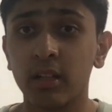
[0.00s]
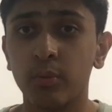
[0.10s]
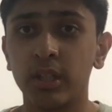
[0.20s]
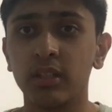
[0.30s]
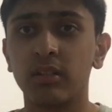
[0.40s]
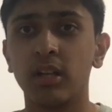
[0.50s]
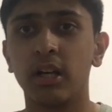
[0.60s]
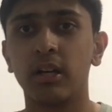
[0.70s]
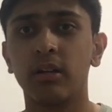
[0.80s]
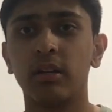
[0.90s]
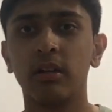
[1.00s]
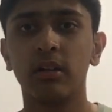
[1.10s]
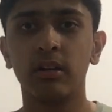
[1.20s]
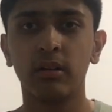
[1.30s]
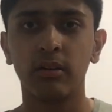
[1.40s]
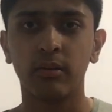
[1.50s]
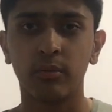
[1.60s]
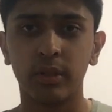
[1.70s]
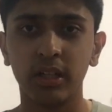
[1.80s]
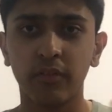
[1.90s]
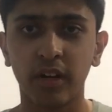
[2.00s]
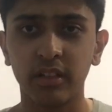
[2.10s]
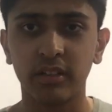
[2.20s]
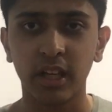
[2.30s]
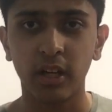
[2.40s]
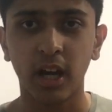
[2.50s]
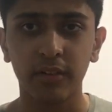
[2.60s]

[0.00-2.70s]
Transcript: we need to find a date